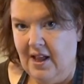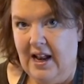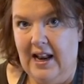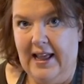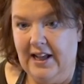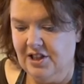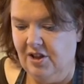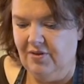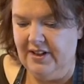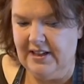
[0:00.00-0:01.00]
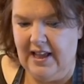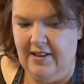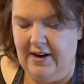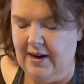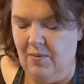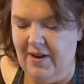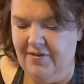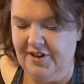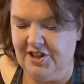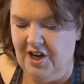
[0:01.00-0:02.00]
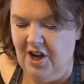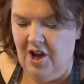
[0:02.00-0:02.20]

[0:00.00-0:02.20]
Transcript: ling is lovely together, any white fish,